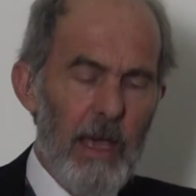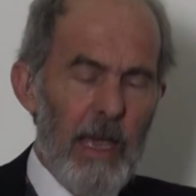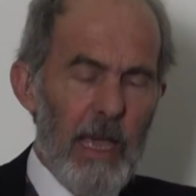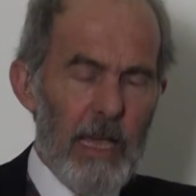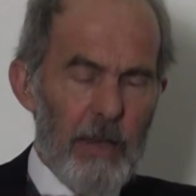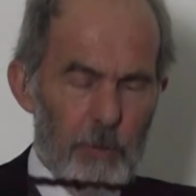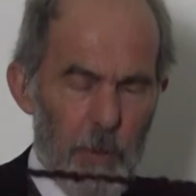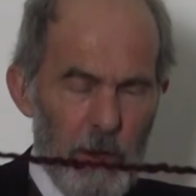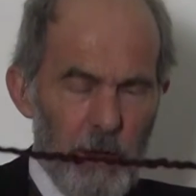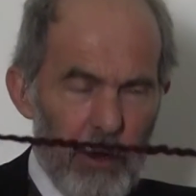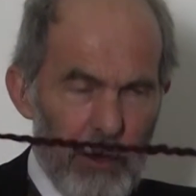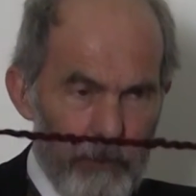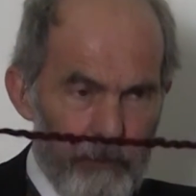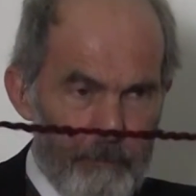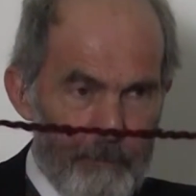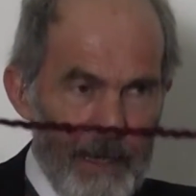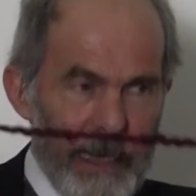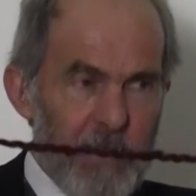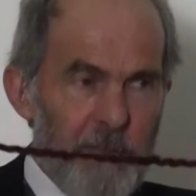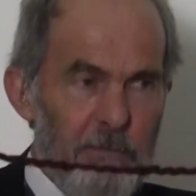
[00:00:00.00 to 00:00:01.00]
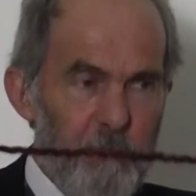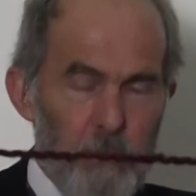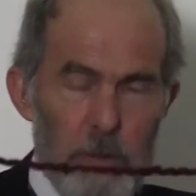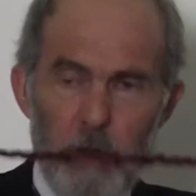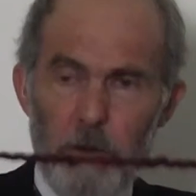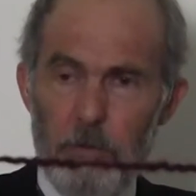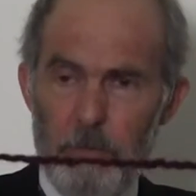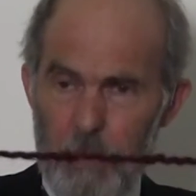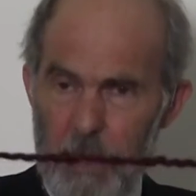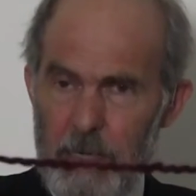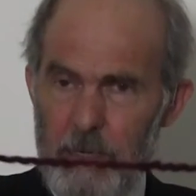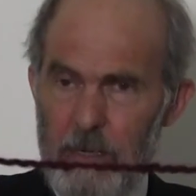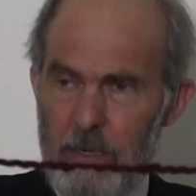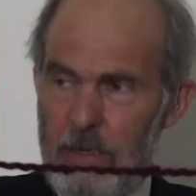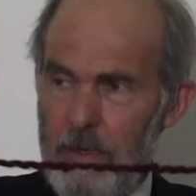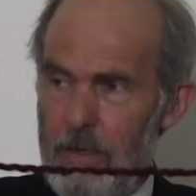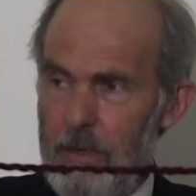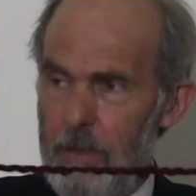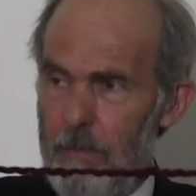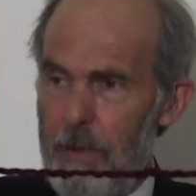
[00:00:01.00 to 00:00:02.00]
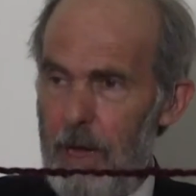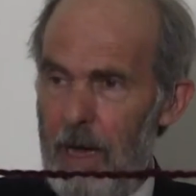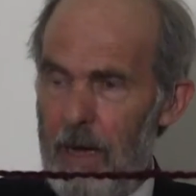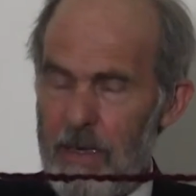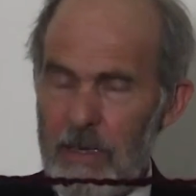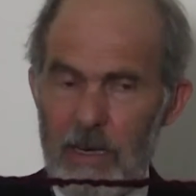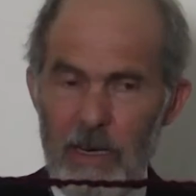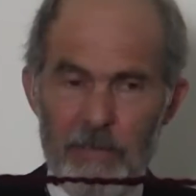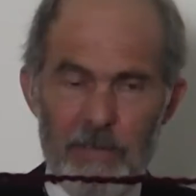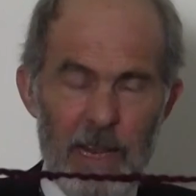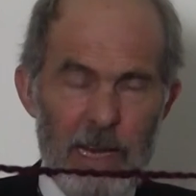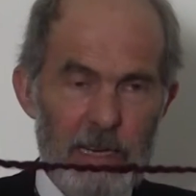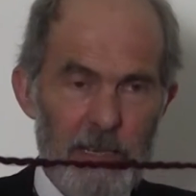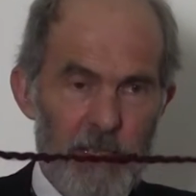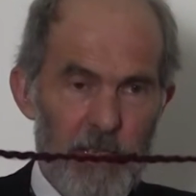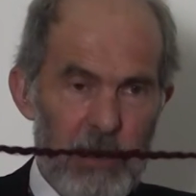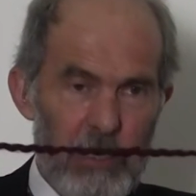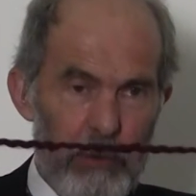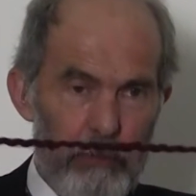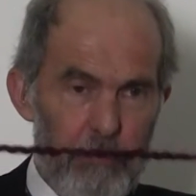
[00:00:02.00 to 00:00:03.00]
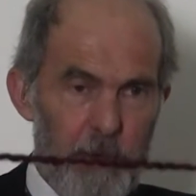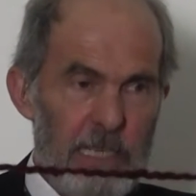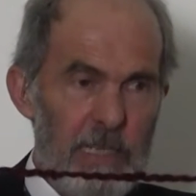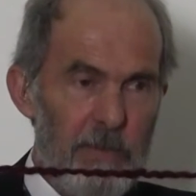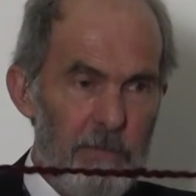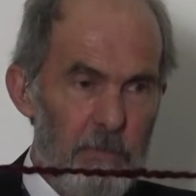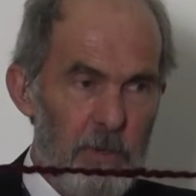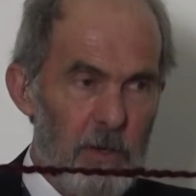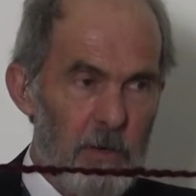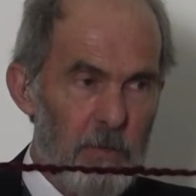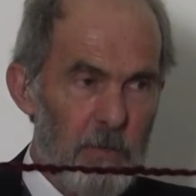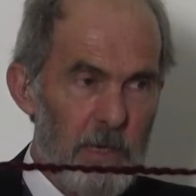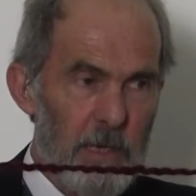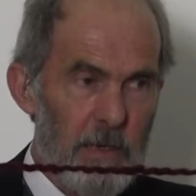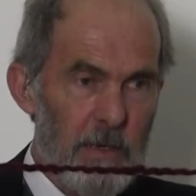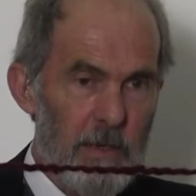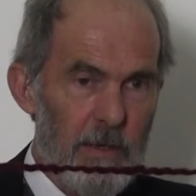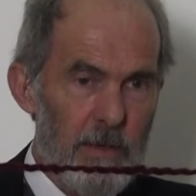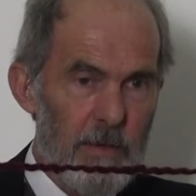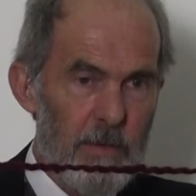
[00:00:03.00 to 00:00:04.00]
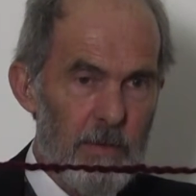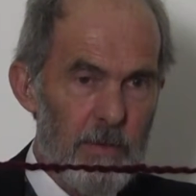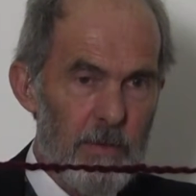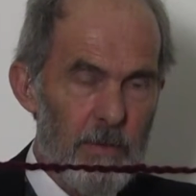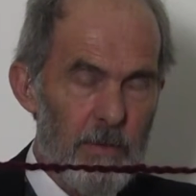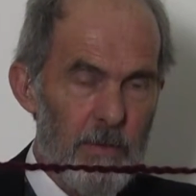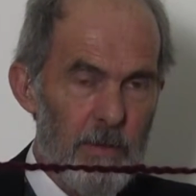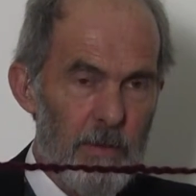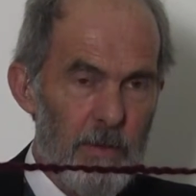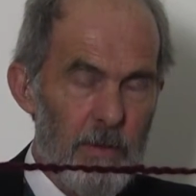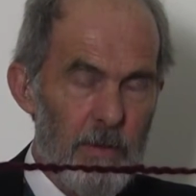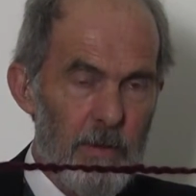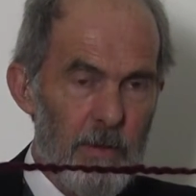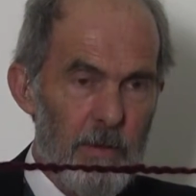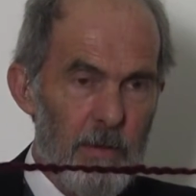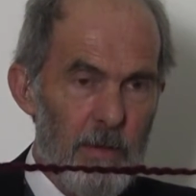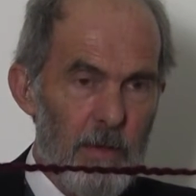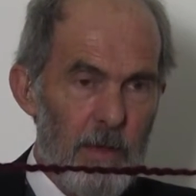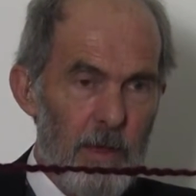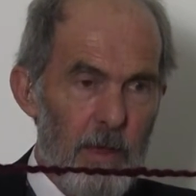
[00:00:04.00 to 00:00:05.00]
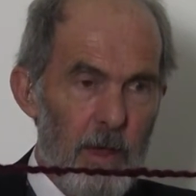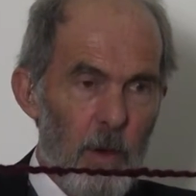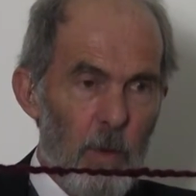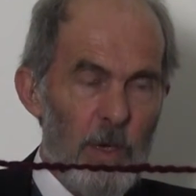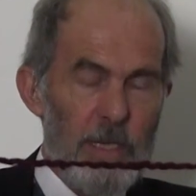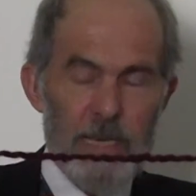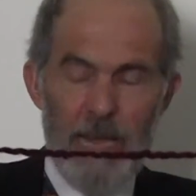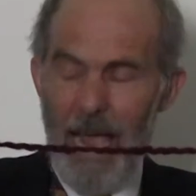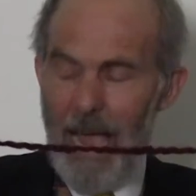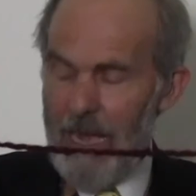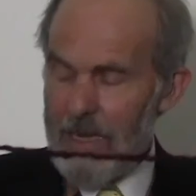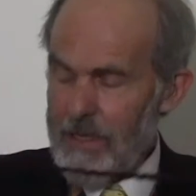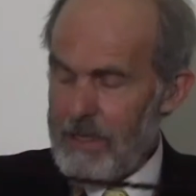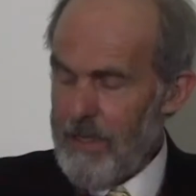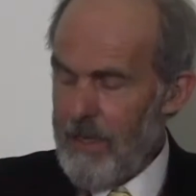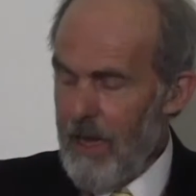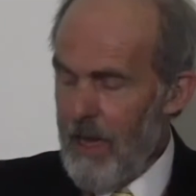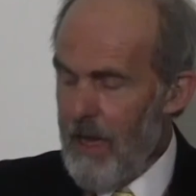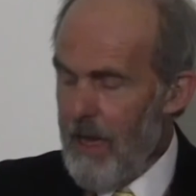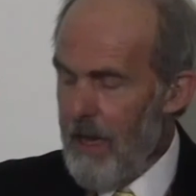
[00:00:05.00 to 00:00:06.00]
is we've got a bit of movement. The particle of energy is a bit of movement which has